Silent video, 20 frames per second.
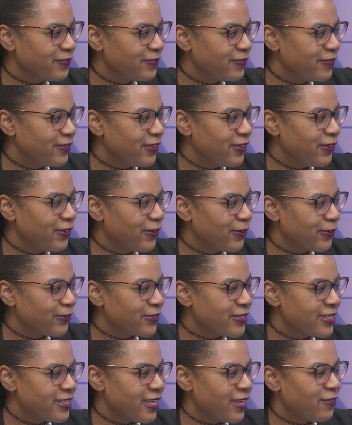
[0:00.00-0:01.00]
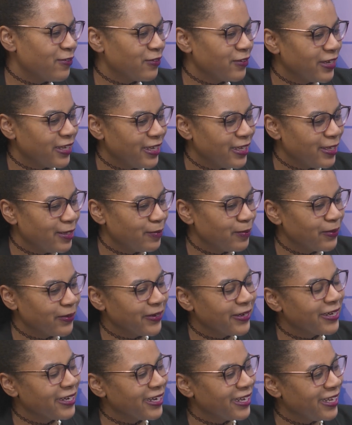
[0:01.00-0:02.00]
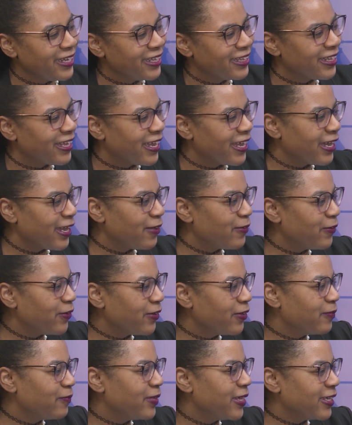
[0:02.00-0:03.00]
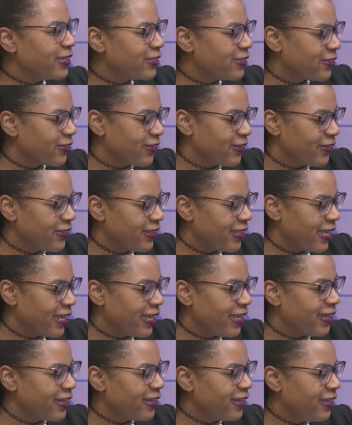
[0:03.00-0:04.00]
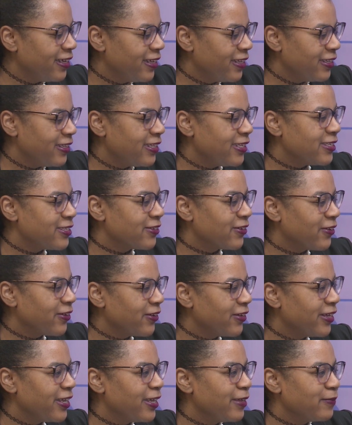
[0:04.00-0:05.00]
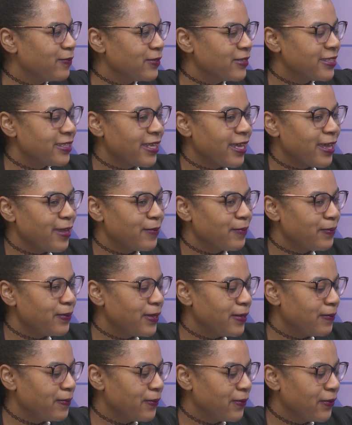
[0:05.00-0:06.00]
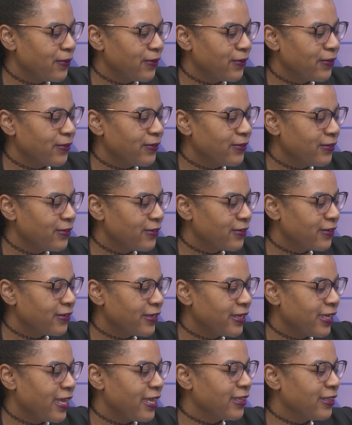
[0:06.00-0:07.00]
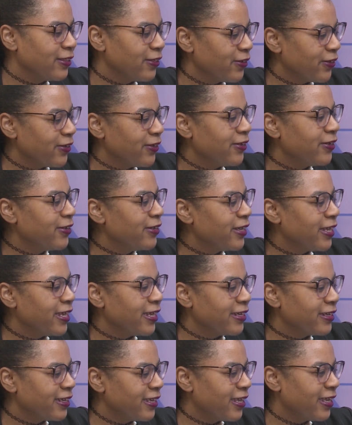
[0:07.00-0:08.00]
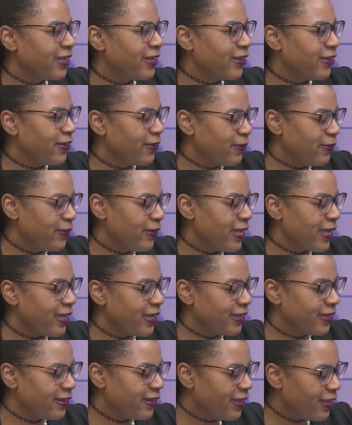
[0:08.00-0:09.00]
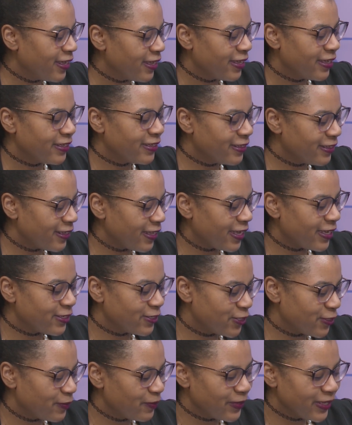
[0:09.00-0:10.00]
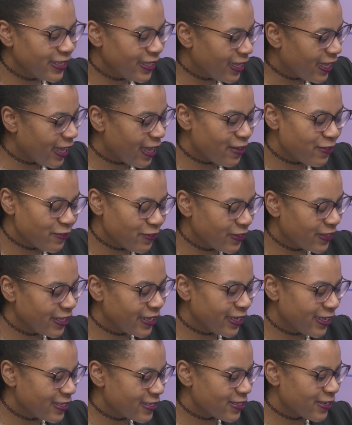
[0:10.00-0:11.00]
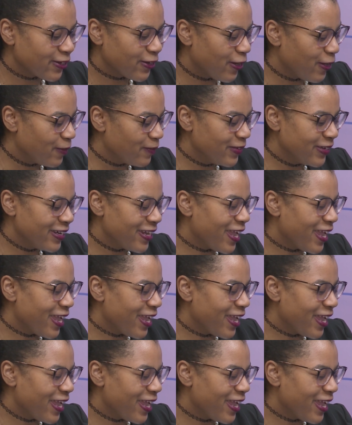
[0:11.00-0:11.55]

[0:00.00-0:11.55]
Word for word: you know, Stephanie, Brittany. Like, I want to make sure that these are names that people can learn and can yeah. know. And like Jamila, I feel like is a common